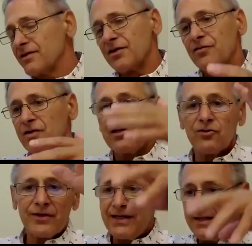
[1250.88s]
the
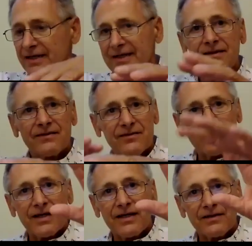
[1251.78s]
theory and,
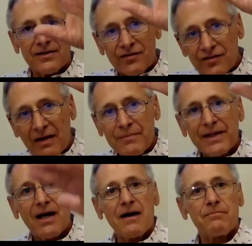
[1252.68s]
and the
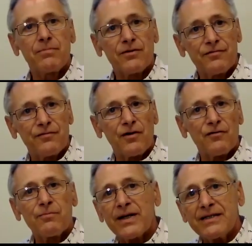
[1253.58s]
summing up of,
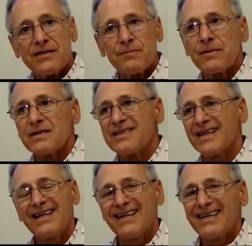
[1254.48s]
of
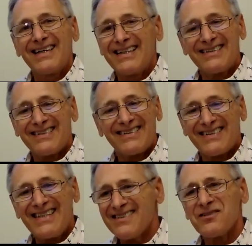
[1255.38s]
principles, it
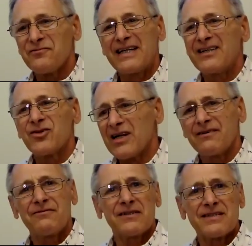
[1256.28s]
isn't of any
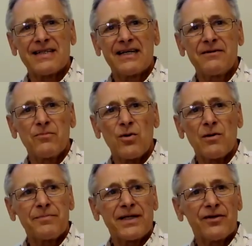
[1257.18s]
relevance
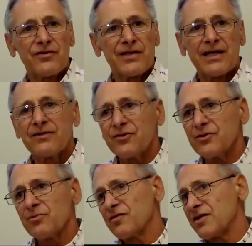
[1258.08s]
anymore because you can do
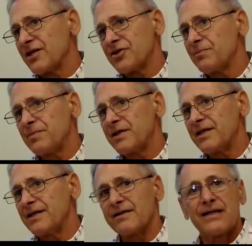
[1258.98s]
it with
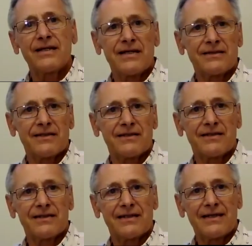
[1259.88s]
ChatGPT and any
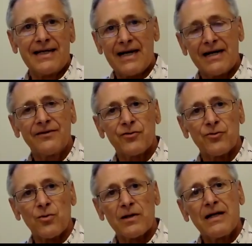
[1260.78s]
other AI
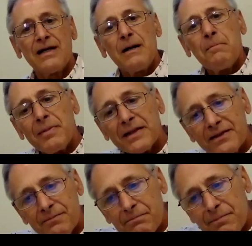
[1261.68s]
tool.
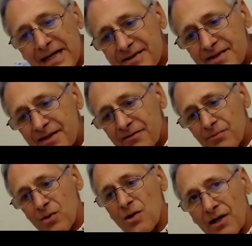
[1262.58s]
But the basic
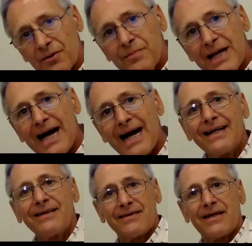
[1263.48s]
work behind